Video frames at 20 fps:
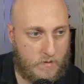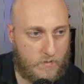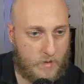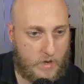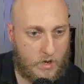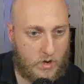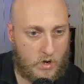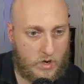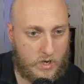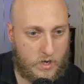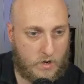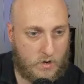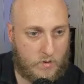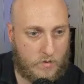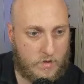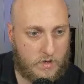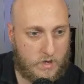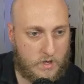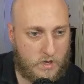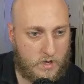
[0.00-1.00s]
audio?
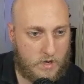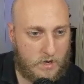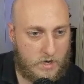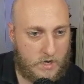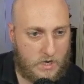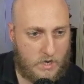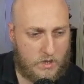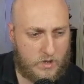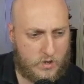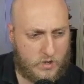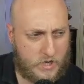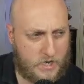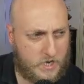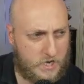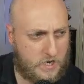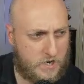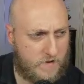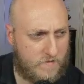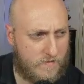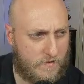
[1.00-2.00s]
Didn't look like it
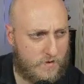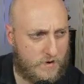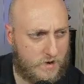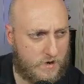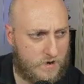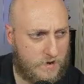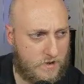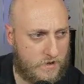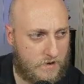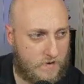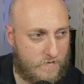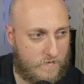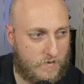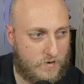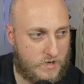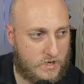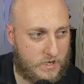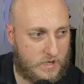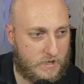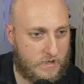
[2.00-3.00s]
converted,
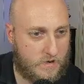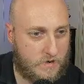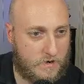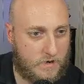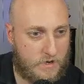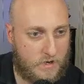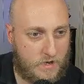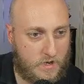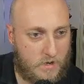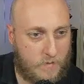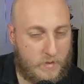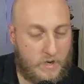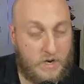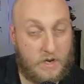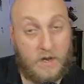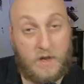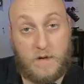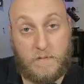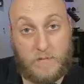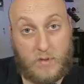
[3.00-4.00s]
unfortunately, there. But
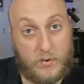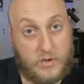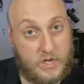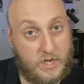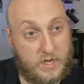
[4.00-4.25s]
most of